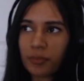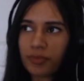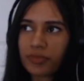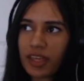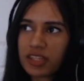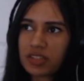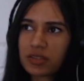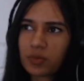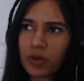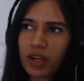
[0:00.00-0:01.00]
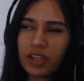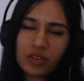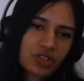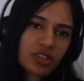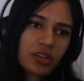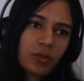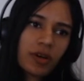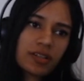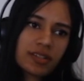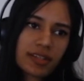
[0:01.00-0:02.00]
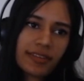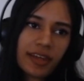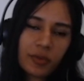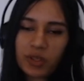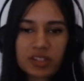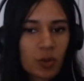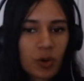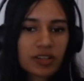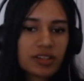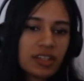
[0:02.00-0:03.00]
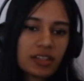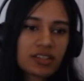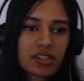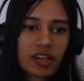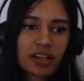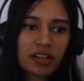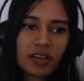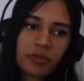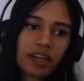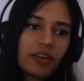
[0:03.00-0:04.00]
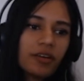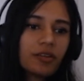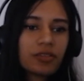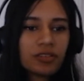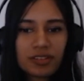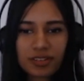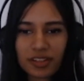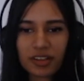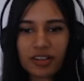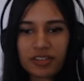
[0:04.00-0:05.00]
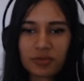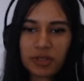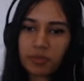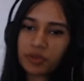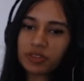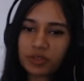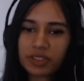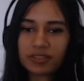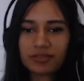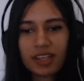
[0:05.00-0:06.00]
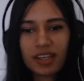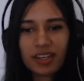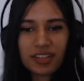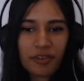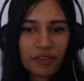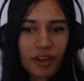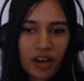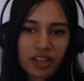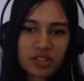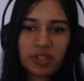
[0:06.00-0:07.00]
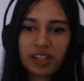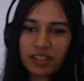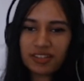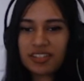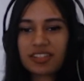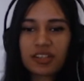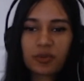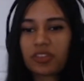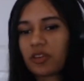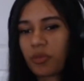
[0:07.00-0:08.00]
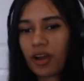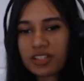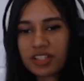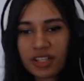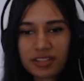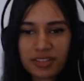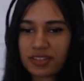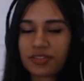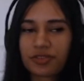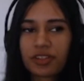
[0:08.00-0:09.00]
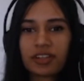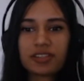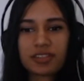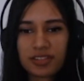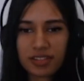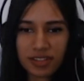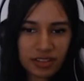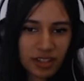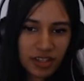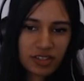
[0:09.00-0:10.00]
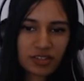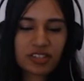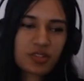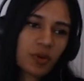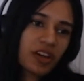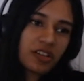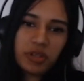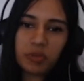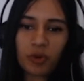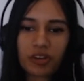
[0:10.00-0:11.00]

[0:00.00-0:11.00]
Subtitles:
that's where I usually was. And then once quarantine started, I'm like, oh, look at all these people doing devlogs, being consistent with their projects. It's really nice to see. So I just wanted to be more